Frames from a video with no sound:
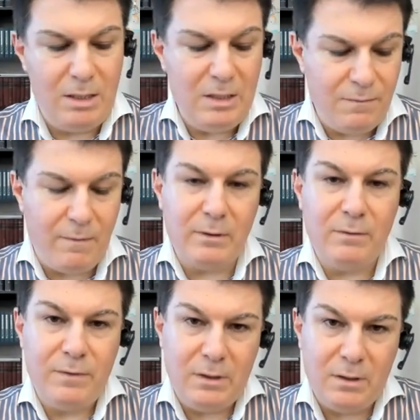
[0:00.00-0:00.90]
If we
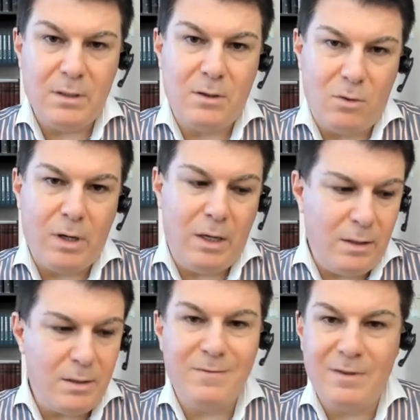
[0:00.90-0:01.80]
will win, okay,
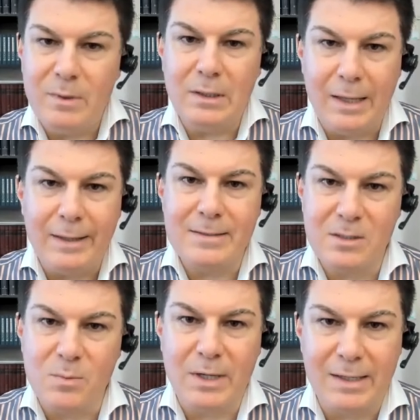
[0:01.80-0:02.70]
this will be like a
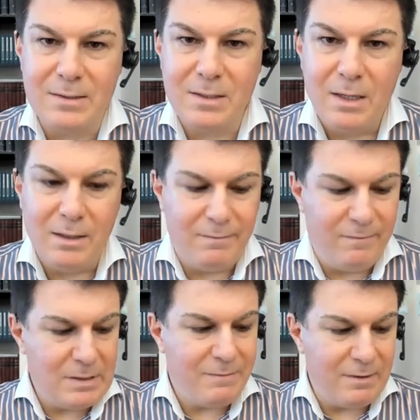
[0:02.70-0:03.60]
surprise.
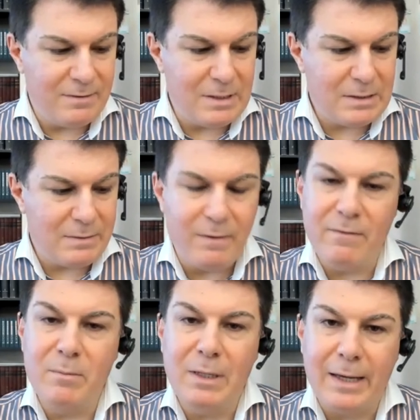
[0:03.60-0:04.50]
This
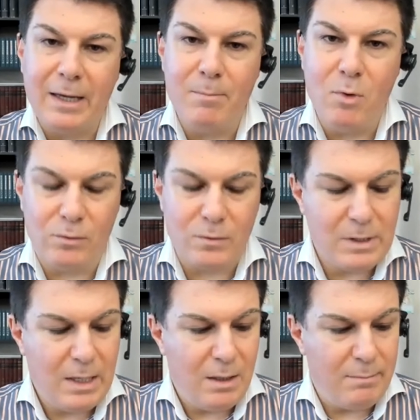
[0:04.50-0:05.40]
will be like a bonus.
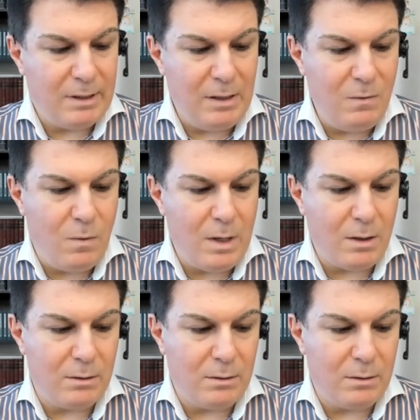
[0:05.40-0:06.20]
But if we